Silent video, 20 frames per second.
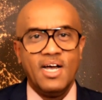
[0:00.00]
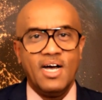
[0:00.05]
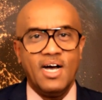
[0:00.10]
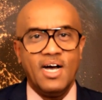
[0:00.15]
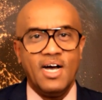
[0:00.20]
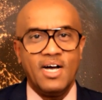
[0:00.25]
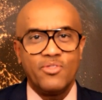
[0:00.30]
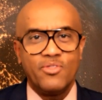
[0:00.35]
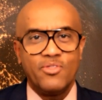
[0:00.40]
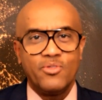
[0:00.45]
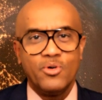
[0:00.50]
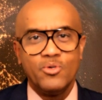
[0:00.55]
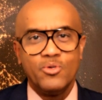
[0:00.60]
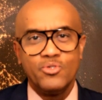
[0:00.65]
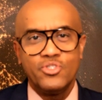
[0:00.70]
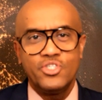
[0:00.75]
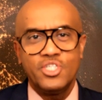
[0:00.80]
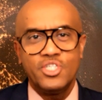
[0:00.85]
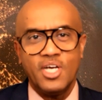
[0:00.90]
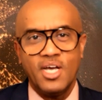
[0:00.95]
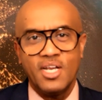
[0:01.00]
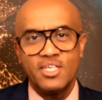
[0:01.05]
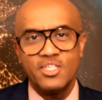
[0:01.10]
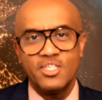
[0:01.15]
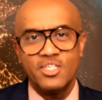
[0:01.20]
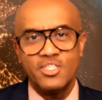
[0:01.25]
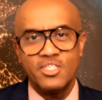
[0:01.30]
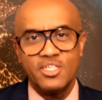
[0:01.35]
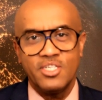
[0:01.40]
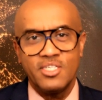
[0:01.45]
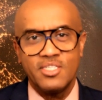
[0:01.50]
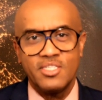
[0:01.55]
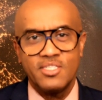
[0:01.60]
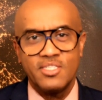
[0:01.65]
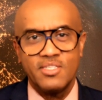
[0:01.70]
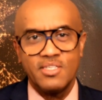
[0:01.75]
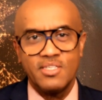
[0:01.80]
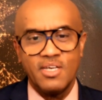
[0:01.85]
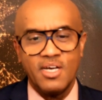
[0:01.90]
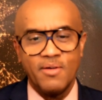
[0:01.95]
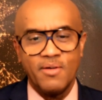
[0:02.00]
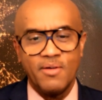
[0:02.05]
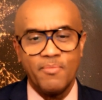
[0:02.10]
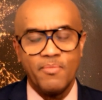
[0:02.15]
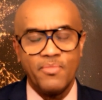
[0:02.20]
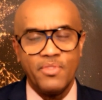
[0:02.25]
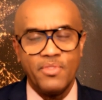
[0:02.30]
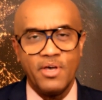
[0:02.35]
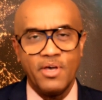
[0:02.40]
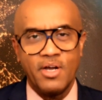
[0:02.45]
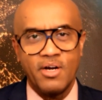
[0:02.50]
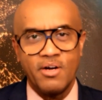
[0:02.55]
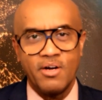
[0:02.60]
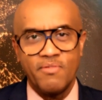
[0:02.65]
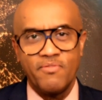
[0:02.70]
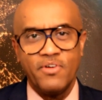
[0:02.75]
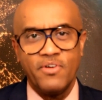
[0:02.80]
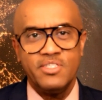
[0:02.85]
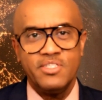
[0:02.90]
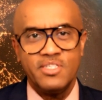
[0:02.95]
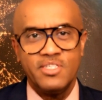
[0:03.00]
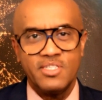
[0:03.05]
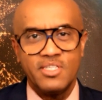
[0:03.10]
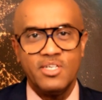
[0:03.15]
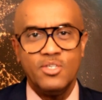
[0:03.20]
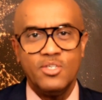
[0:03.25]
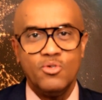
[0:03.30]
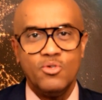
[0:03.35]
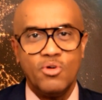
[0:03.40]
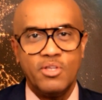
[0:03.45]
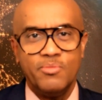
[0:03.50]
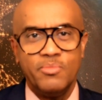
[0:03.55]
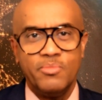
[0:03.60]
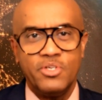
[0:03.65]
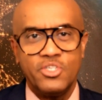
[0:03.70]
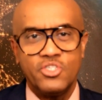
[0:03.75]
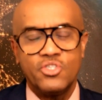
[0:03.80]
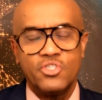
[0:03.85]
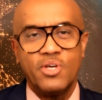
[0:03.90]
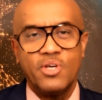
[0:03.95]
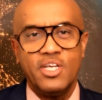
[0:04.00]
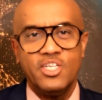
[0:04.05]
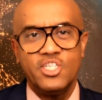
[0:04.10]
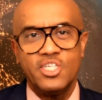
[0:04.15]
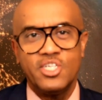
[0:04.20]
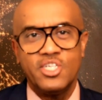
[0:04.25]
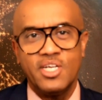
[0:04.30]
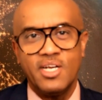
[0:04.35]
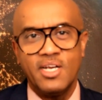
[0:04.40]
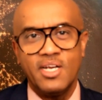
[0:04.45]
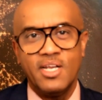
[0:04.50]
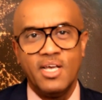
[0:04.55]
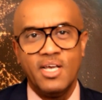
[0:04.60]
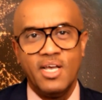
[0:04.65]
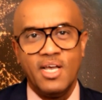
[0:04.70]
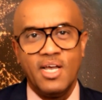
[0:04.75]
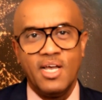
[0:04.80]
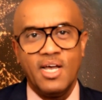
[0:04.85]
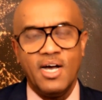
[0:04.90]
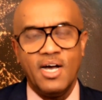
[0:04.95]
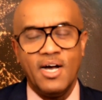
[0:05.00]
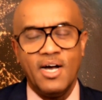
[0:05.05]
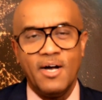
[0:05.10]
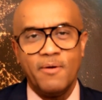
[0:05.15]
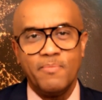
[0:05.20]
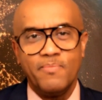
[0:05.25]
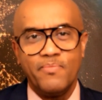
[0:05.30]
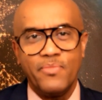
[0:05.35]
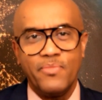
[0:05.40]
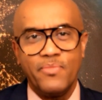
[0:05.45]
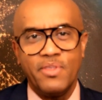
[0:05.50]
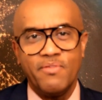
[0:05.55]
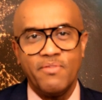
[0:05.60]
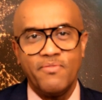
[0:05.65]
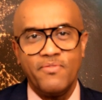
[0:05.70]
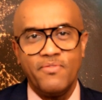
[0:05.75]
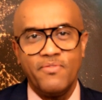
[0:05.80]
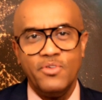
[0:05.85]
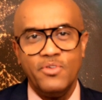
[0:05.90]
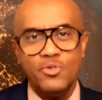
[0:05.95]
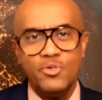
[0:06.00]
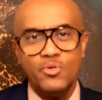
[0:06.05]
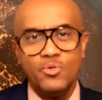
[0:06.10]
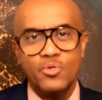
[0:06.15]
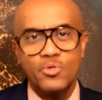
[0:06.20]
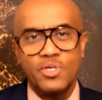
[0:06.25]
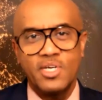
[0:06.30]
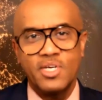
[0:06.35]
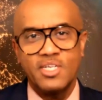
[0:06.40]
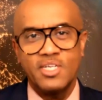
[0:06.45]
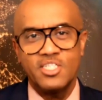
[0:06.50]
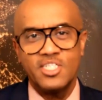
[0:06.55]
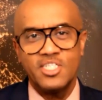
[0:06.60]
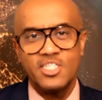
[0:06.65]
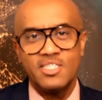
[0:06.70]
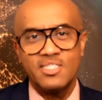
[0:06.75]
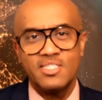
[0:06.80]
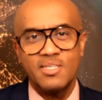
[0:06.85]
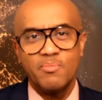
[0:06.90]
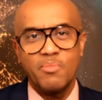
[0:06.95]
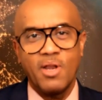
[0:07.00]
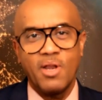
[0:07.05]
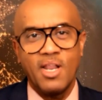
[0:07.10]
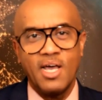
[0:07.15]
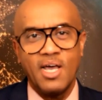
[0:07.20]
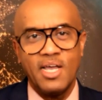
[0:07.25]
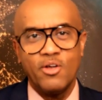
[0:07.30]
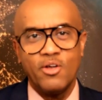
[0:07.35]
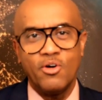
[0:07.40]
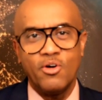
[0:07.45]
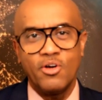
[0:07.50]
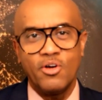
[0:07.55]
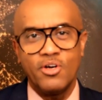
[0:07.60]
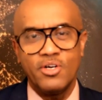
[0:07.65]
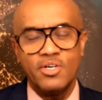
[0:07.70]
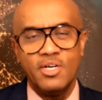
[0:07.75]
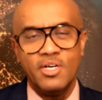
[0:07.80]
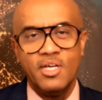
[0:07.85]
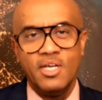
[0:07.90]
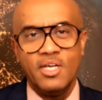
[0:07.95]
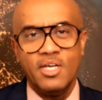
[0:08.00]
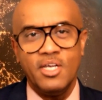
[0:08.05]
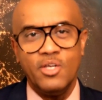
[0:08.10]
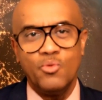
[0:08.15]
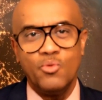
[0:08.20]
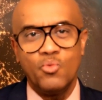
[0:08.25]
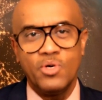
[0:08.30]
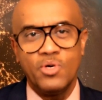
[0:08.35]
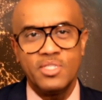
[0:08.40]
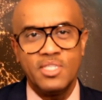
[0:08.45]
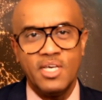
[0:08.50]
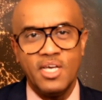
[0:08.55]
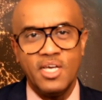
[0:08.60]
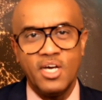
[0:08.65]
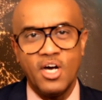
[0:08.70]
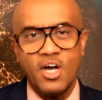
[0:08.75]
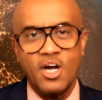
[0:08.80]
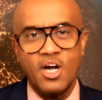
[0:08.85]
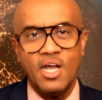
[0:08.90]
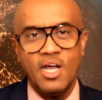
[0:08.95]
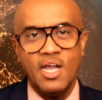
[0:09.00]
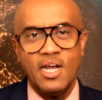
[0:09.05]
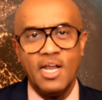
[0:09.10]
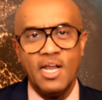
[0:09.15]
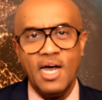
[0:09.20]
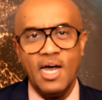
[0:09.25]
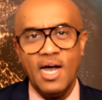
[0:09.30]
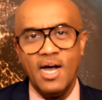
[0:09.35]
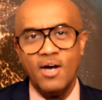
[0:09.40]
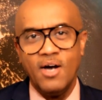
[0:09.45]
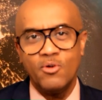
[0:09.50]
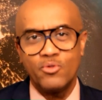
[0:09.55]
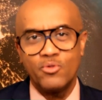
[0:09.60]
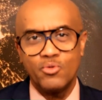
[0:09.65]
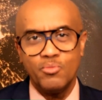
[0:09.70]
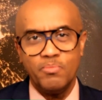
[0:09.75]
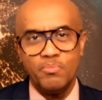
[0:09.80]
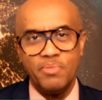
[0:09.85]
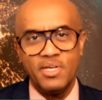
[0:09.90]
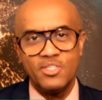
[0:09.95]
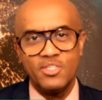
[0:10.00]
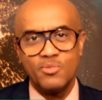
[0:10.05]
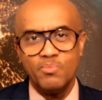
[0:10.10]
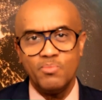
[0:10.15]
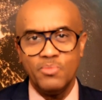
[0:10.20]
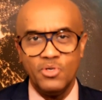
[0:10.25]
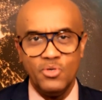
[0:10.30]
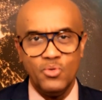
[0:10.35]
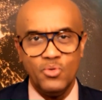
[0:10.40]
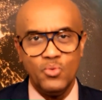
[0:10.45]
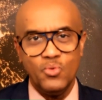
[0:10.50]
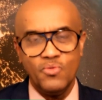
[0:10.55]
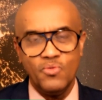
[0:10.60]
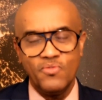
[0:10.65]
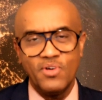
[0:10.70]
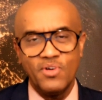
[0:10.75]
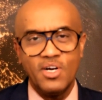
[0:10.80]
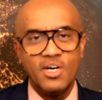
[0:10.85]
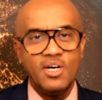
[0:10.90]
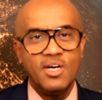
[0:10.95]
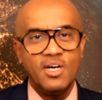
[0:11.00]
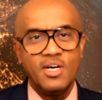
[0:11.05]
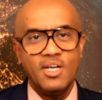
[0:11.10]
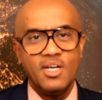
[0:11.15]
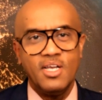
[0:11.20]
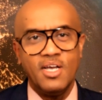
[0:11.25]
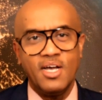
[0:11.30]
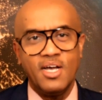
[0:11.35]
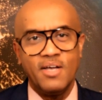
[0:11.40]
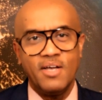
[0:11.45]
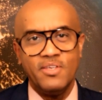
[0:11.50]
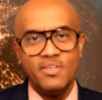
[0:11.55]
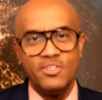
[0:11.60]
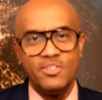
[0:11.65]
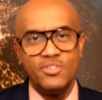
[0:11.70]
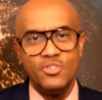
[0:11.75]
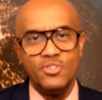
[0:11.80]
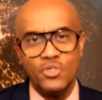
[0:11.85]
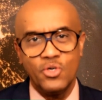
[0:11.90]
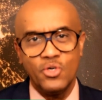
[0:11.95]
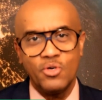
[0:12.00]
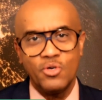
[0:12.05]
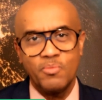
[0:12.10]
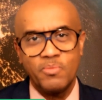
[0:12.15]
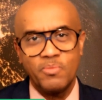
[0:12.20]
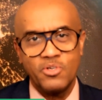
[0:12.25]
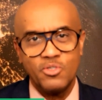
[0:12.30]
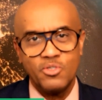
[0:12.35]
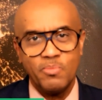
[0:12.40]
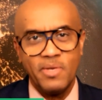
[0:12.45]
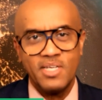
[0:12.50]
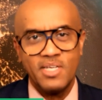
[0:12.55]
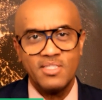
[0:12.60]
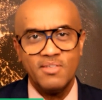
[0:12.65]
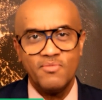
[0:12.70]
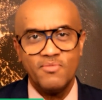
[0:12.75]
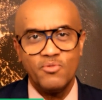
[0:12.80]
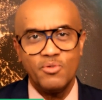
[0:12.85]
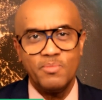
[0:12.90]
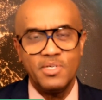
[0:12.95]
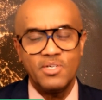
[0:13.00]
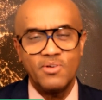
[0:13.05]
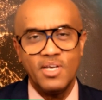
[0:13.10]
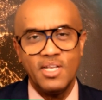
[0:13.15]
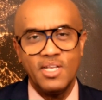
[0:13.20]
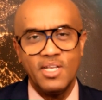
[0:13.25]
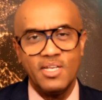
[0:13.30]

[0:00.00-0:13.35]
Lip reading: Those challenges that are facing the new administration, if you can shed some light on in what they are and how to best maneuver in your perspective, would be great.